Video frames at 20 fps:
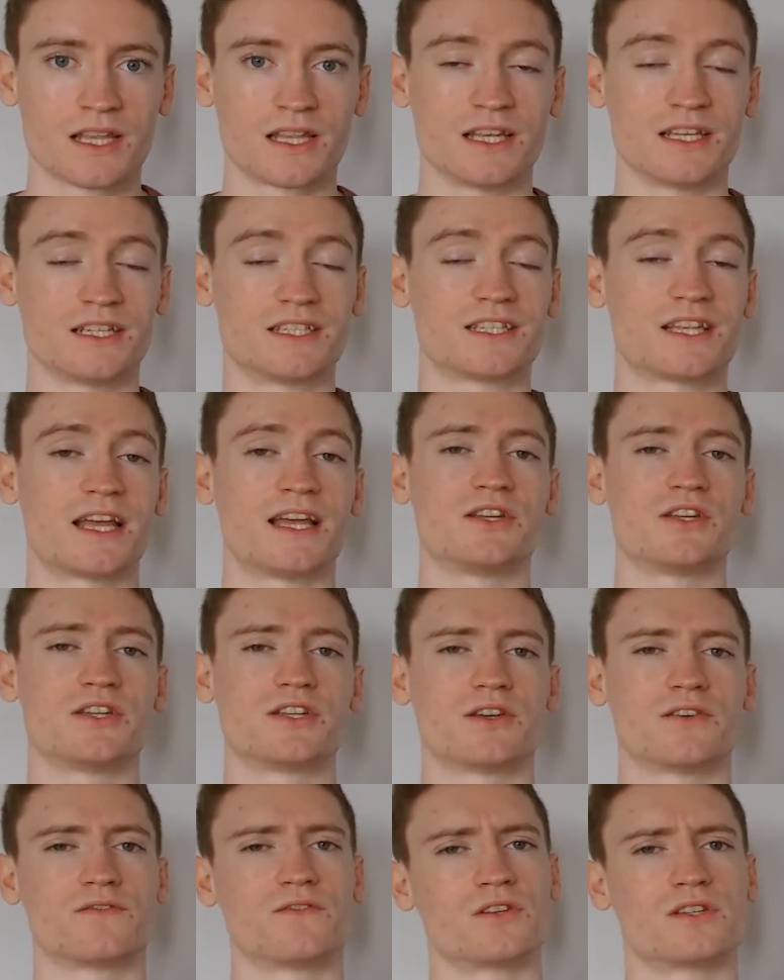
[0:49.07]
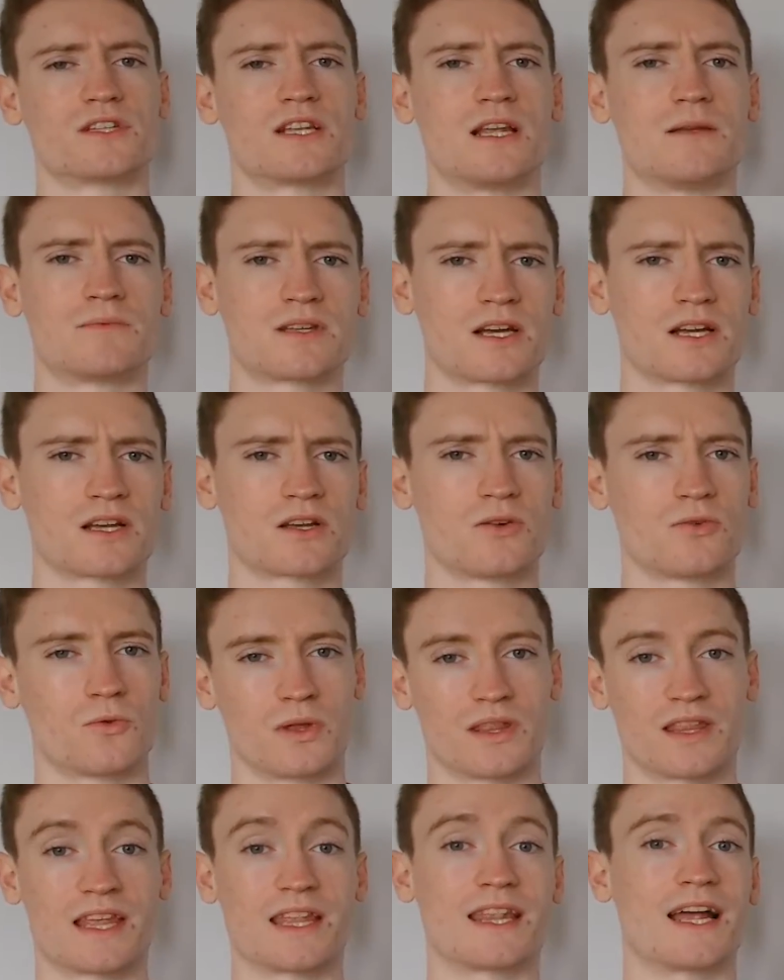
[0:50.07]
stages of your sleep cycle
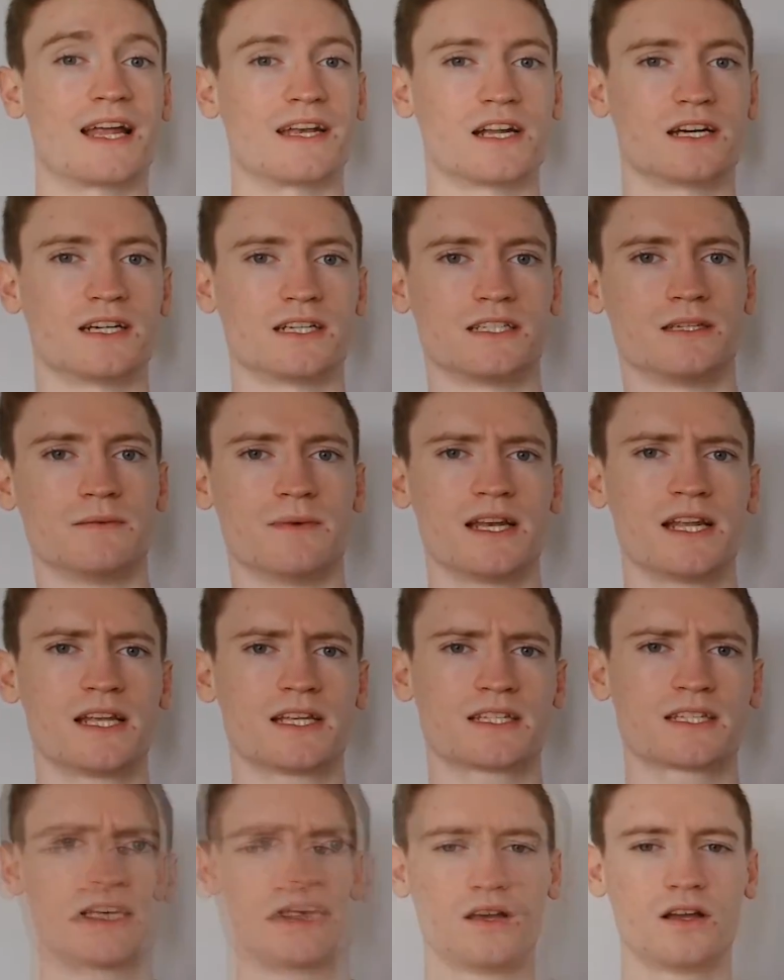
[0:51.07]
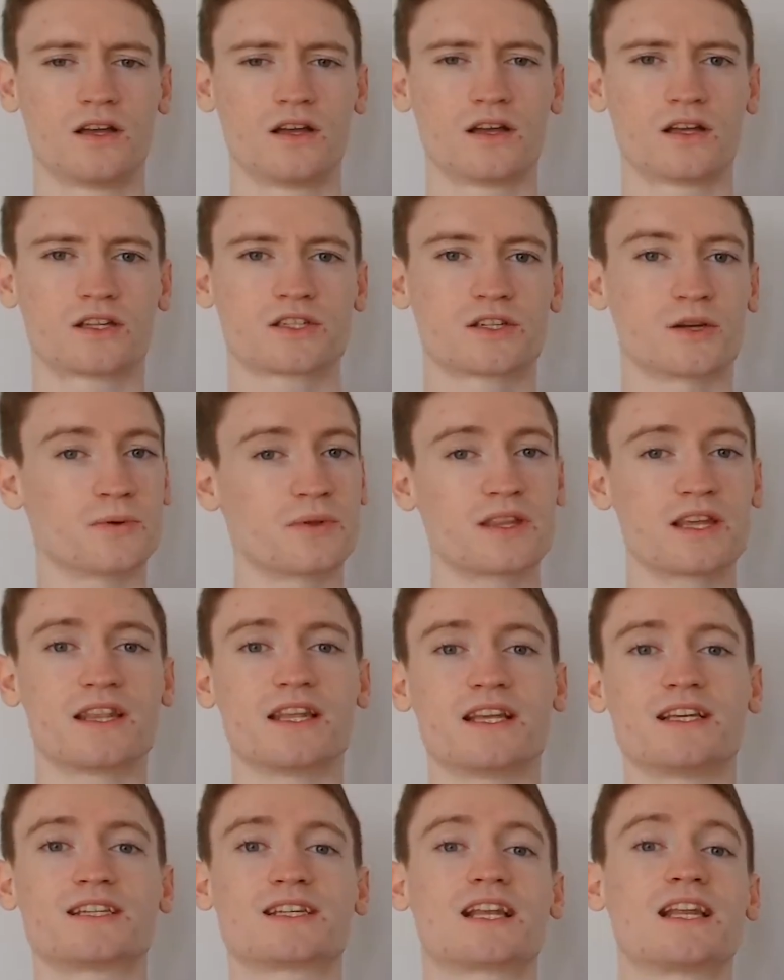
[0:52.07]
within that 90 minutes. So within
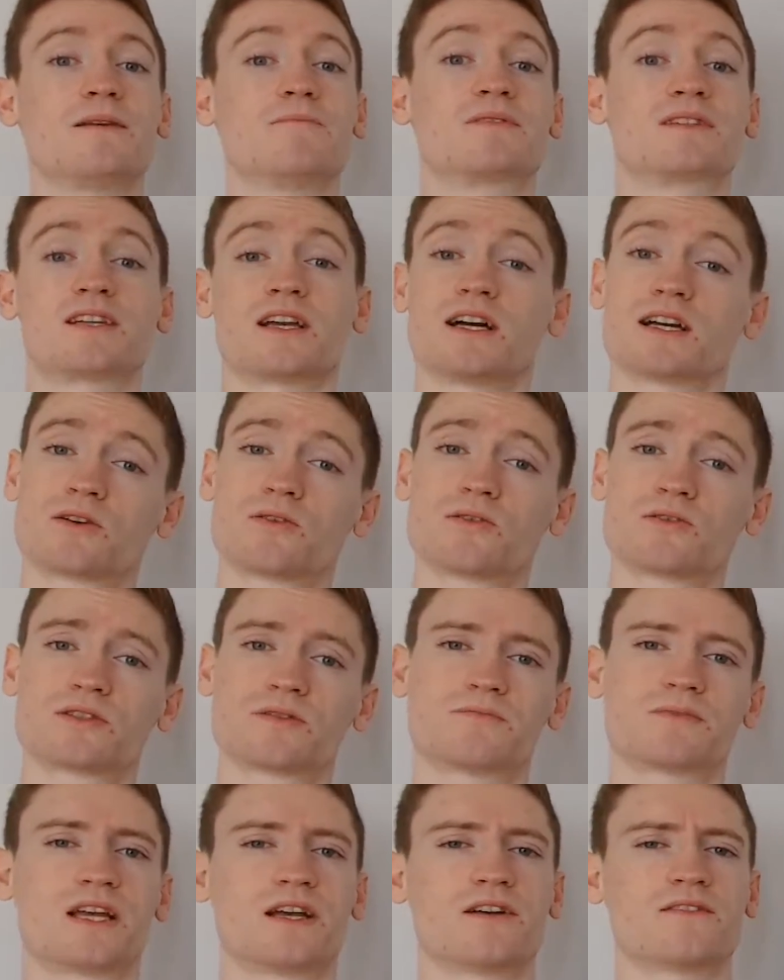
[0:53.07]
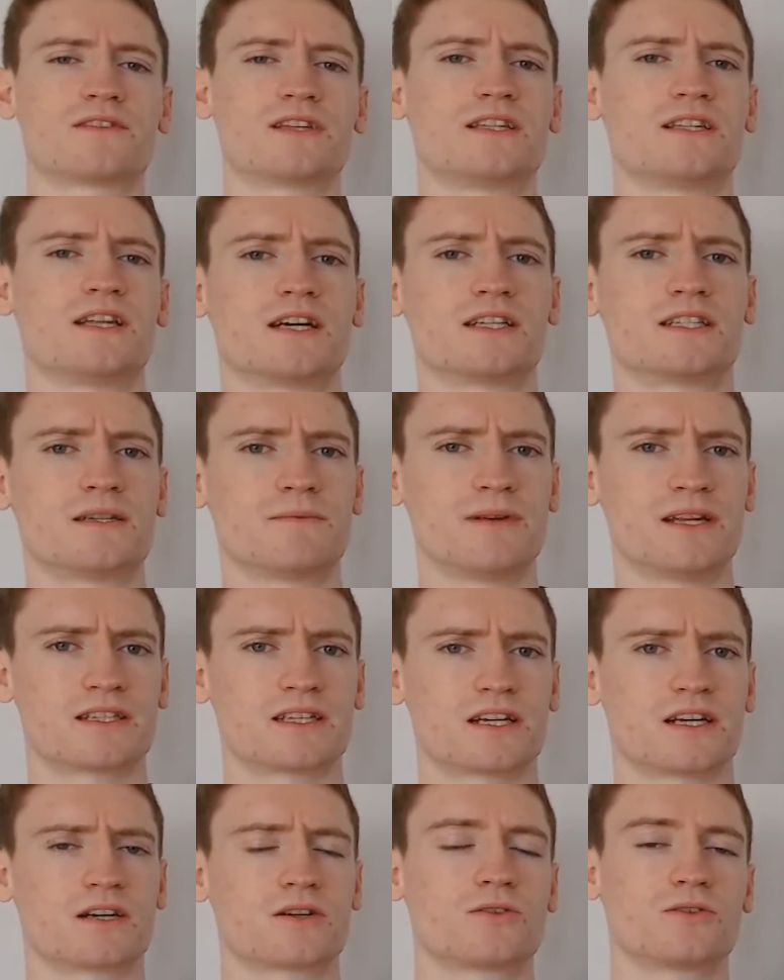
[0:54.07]
these sleep cycles themselves, these 90-minute
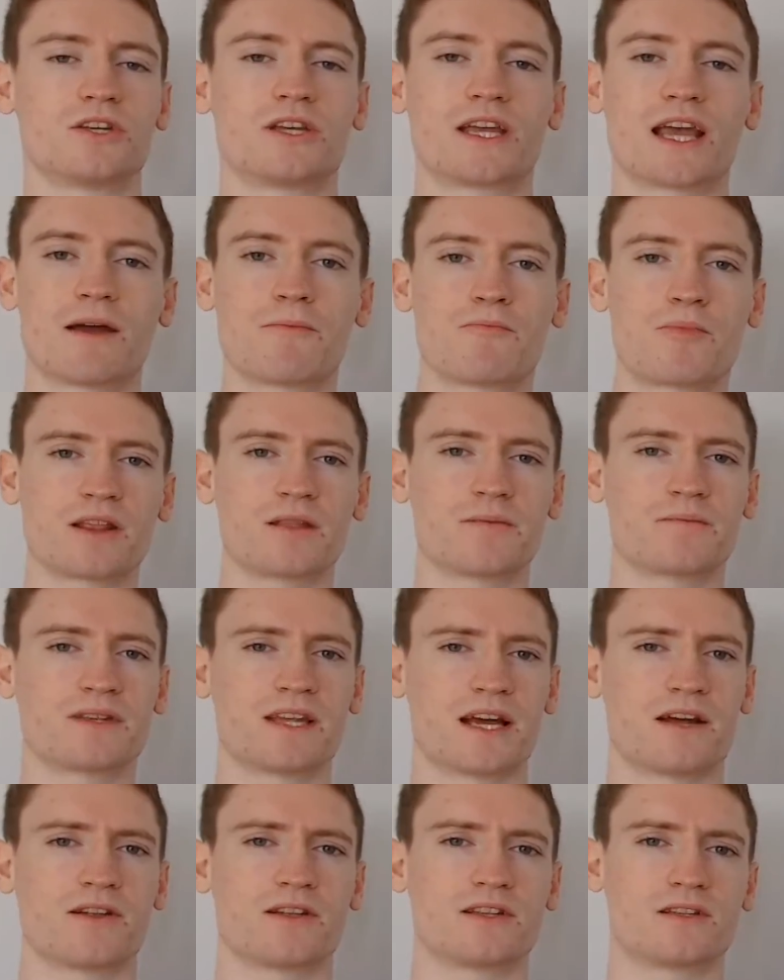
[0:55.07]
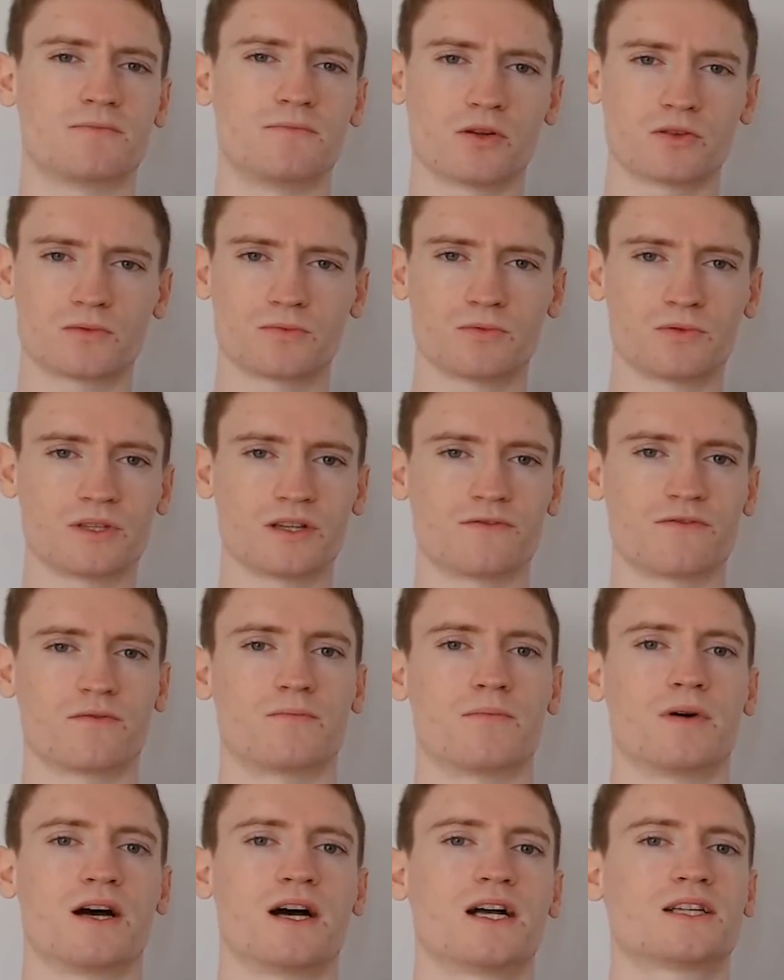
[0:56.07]
cycles, you can break them down into multiple
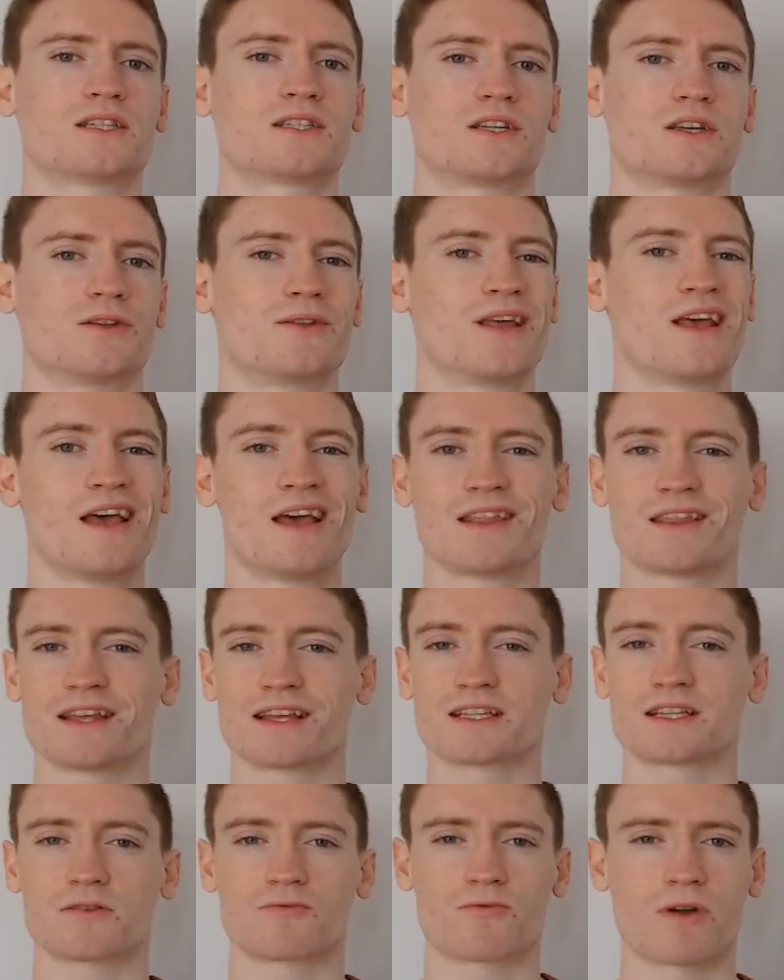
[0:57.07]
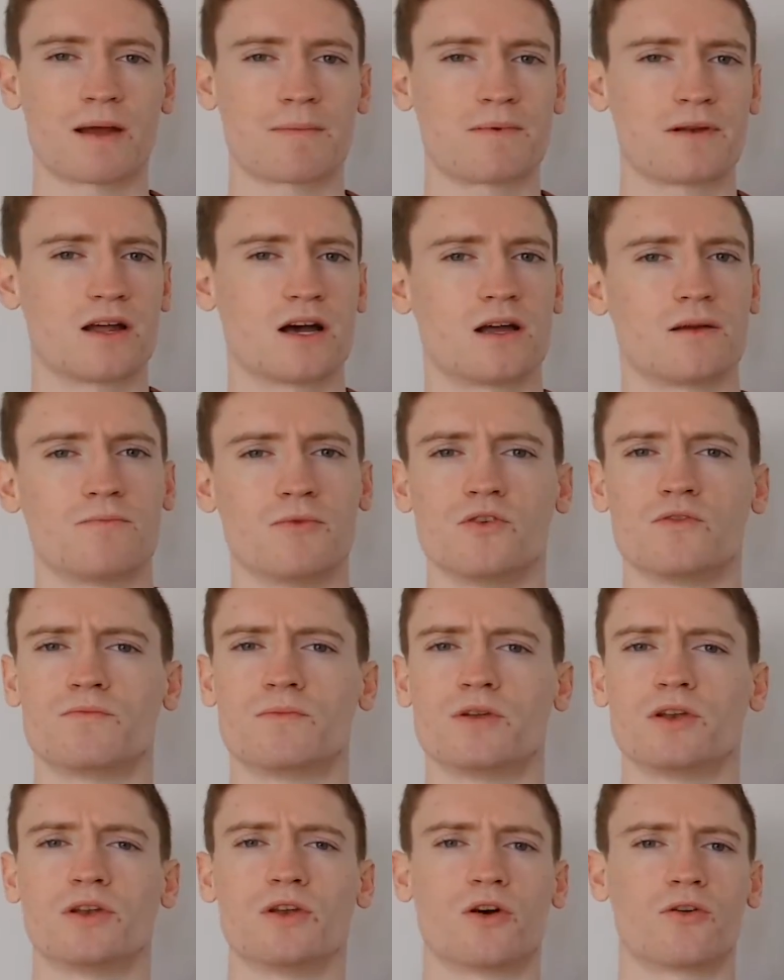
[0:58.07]
different parts. So things like rapid eye
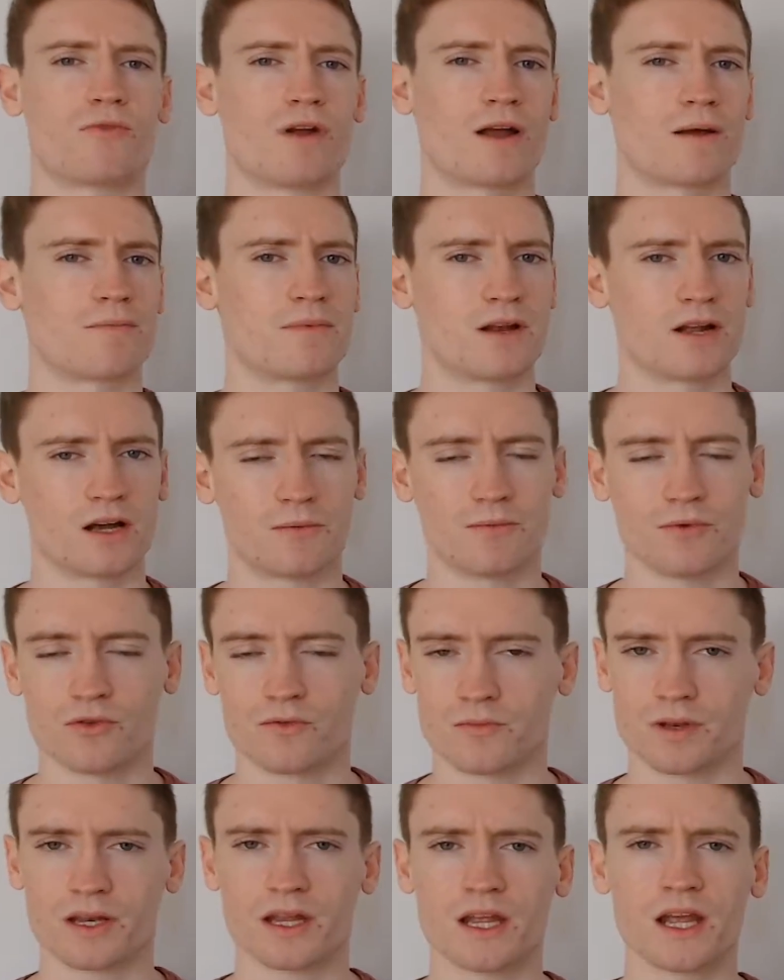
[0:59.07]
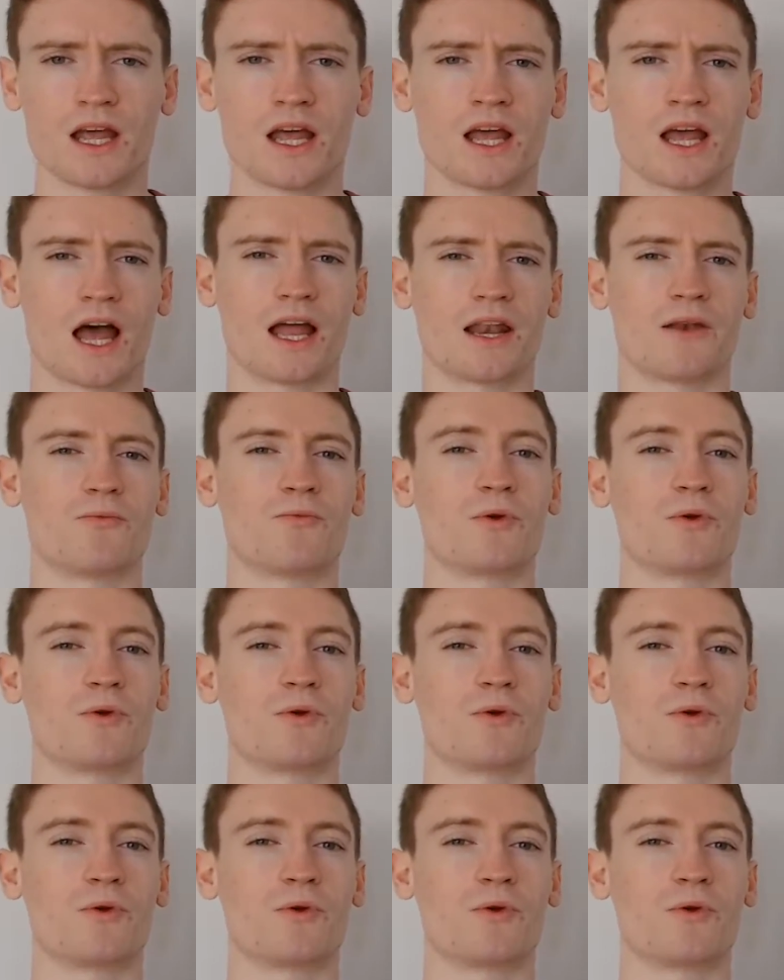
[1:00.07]
movement, non-rapid eye movement, and we